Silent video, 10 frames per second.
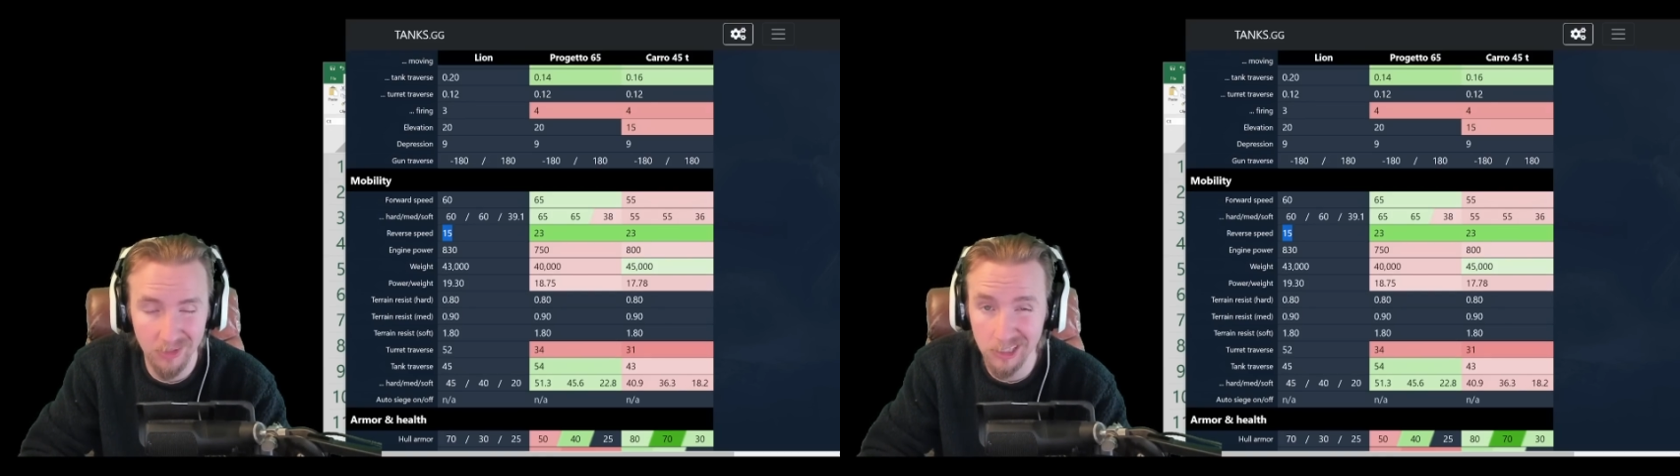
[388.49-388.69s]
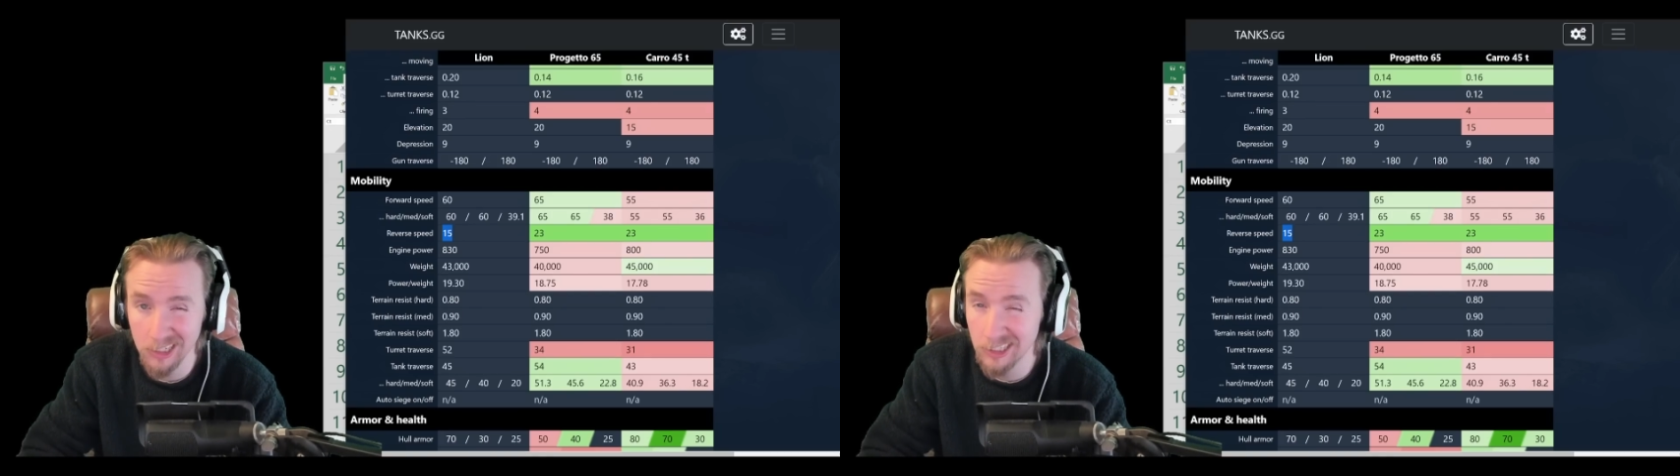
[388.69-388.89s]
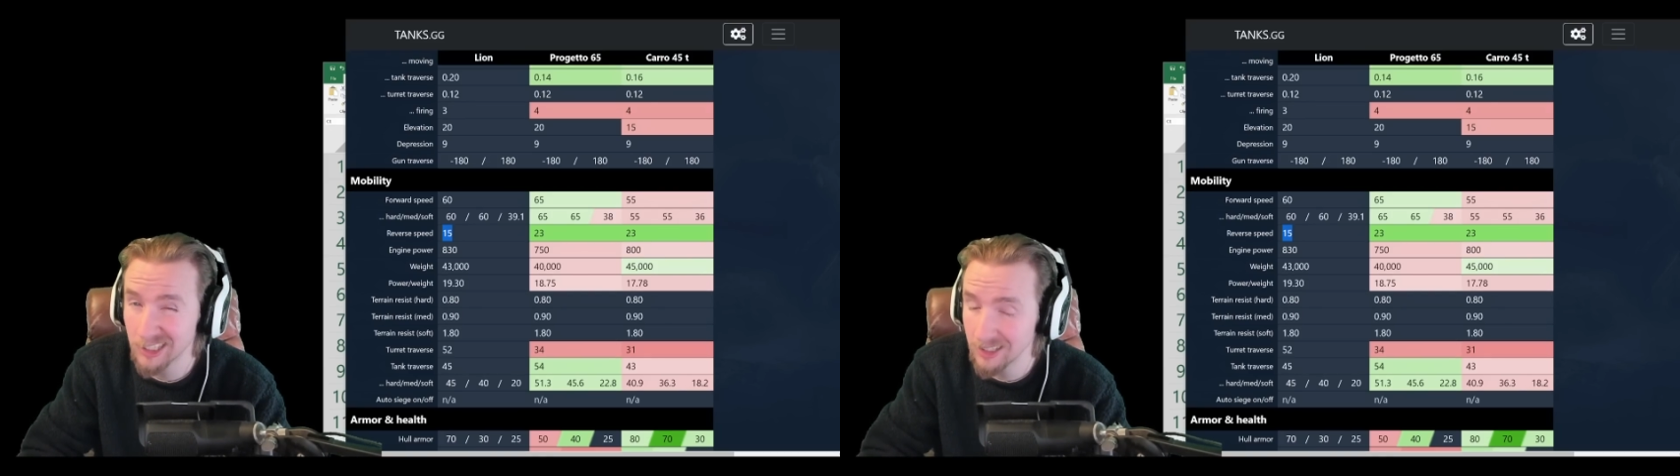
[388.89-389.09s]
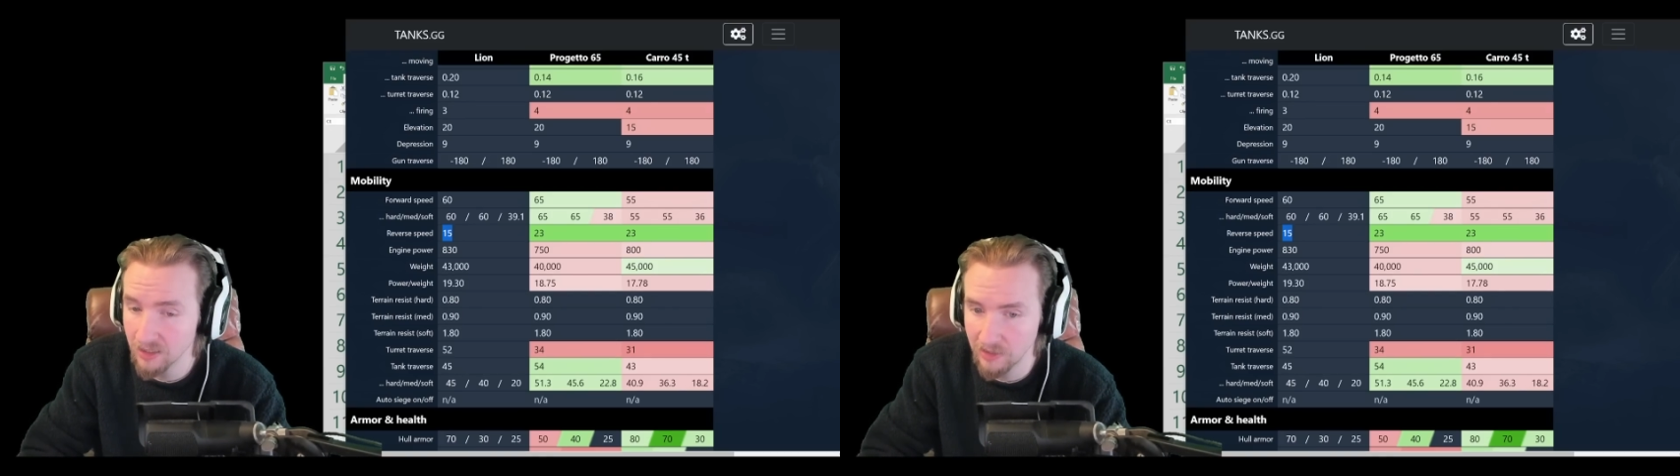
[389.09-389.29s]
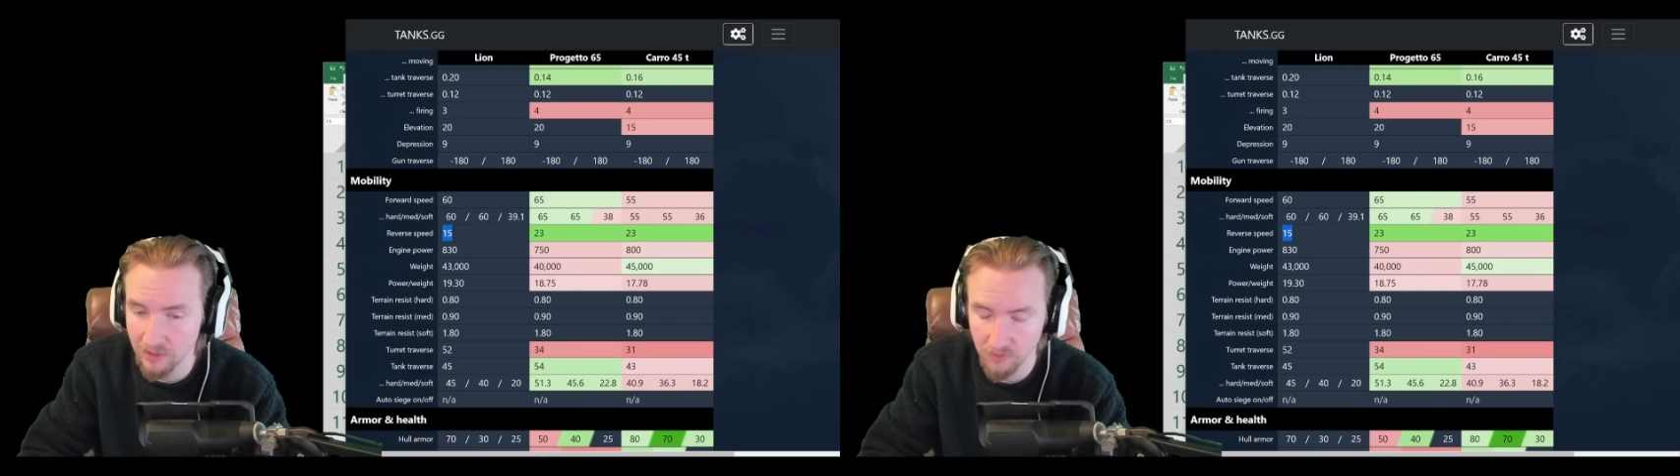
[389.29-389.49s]
this thing
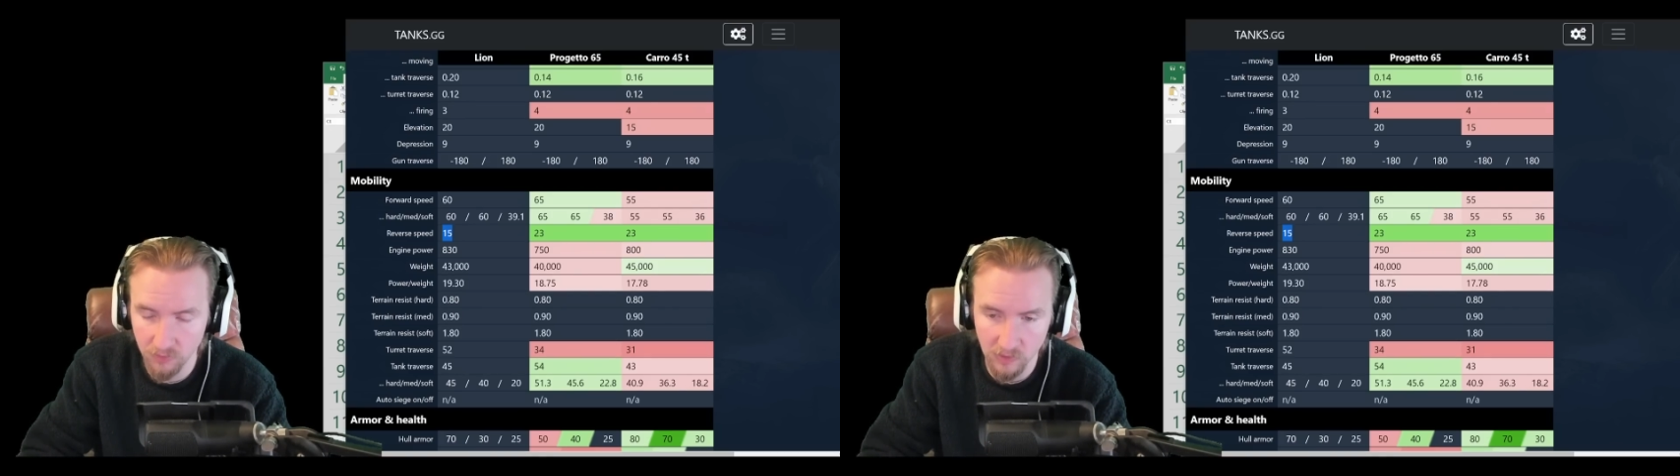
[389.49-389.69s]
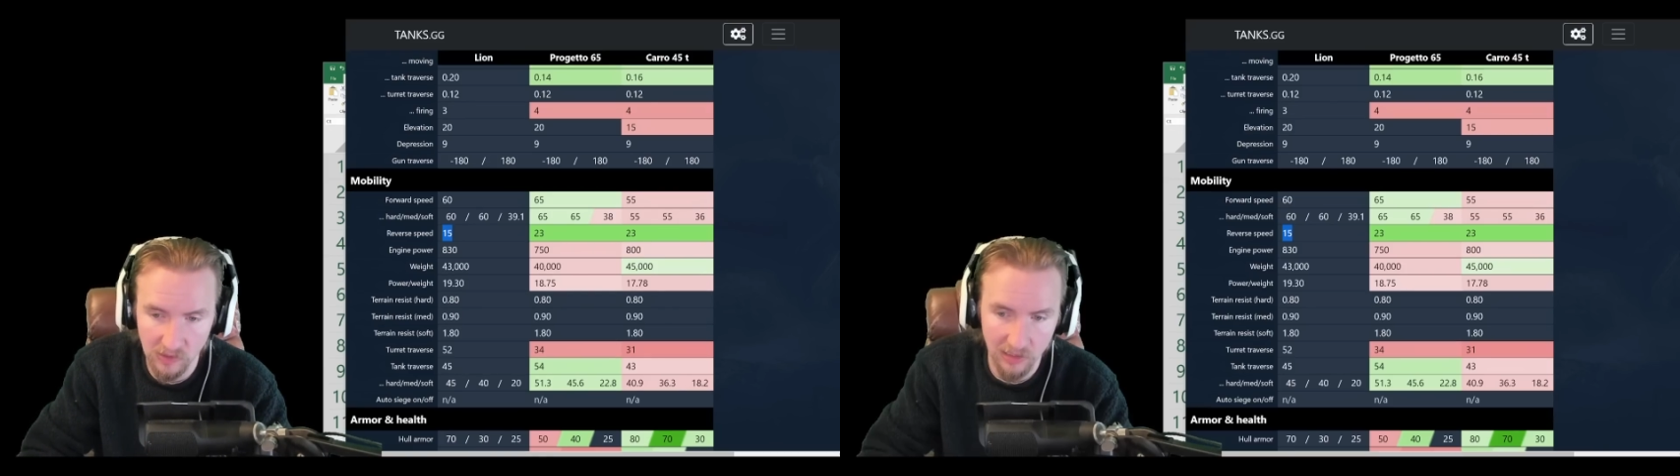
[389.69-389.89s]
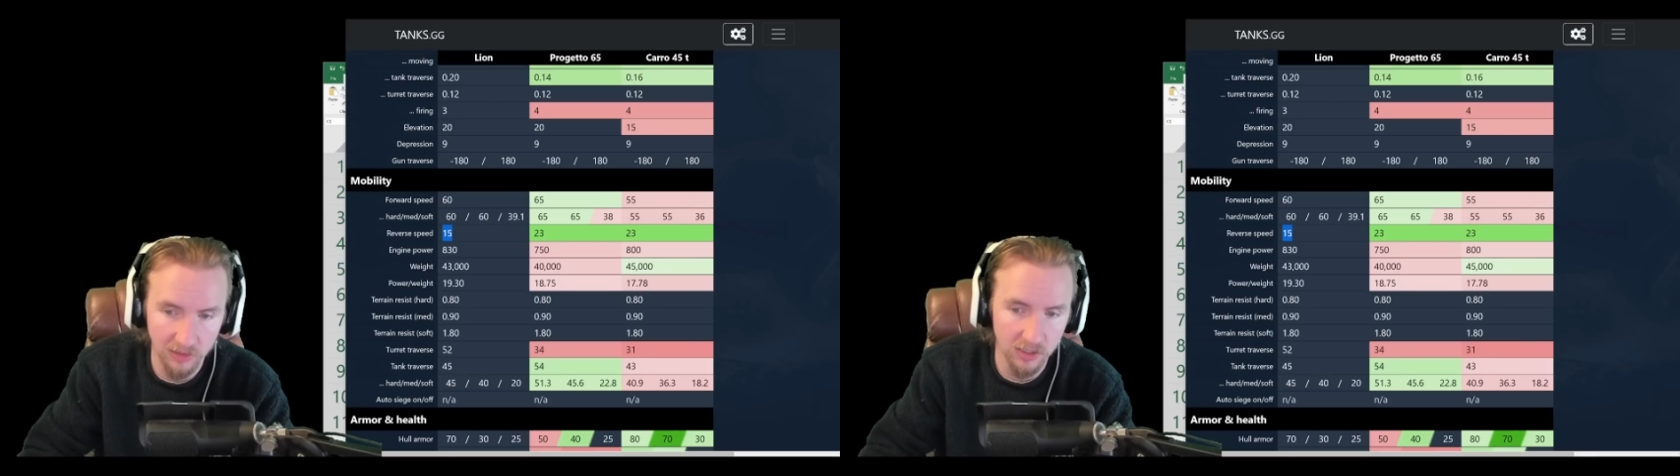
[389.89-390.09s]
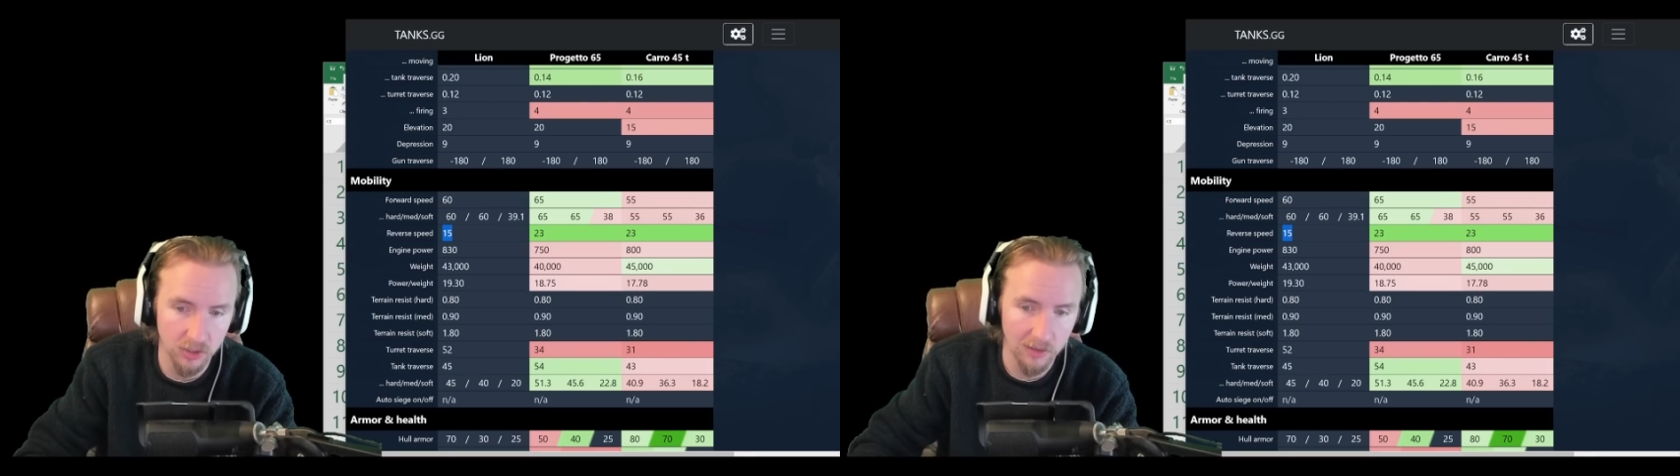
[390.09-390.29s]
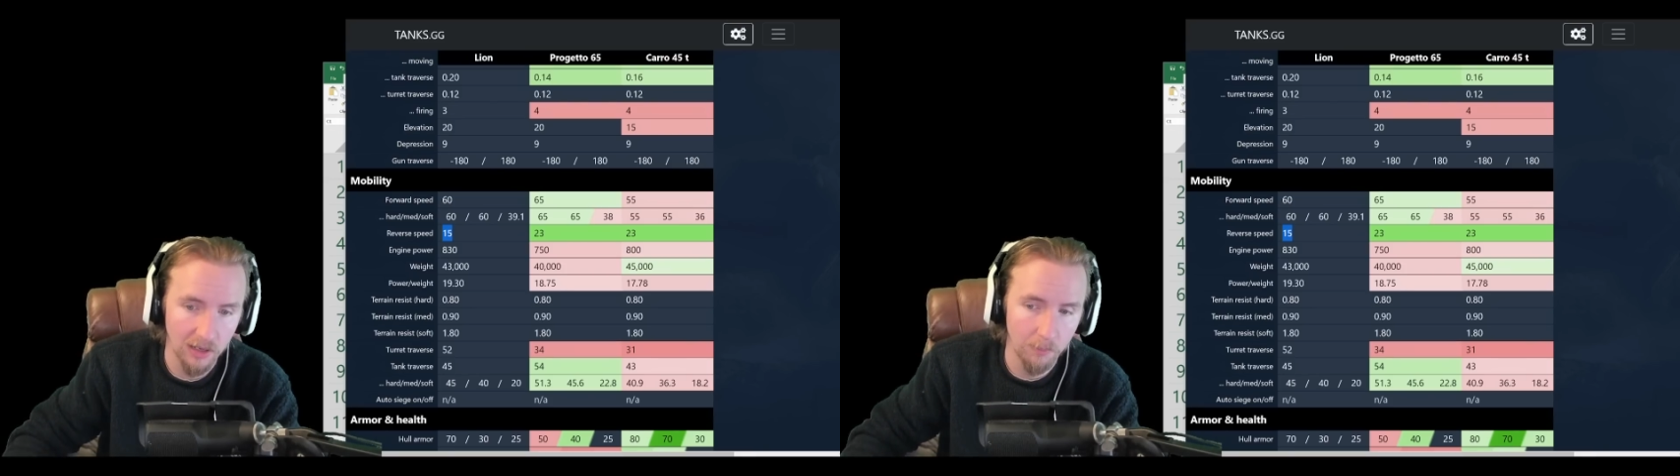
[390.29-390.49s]
certainly does feel sluggish.